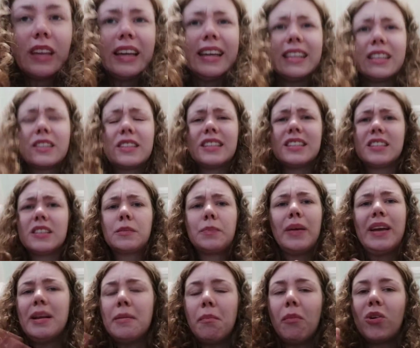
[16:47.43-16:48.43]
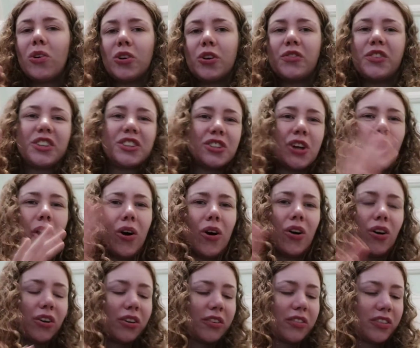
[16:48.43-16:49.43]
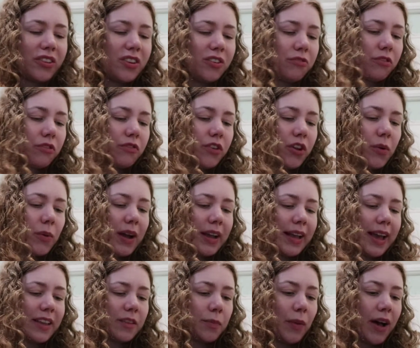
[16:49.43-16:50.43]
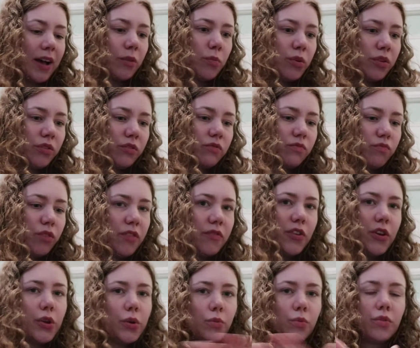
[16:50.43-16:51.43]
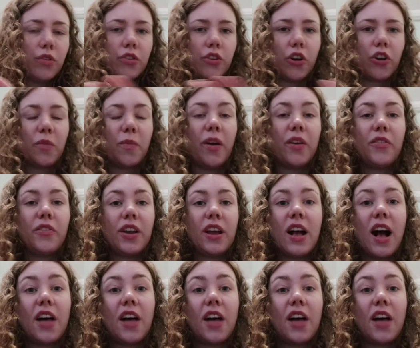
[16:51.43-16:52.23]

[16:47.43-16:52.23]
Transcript: this has been more of a talk than a review, I guess, but I will review the documentary.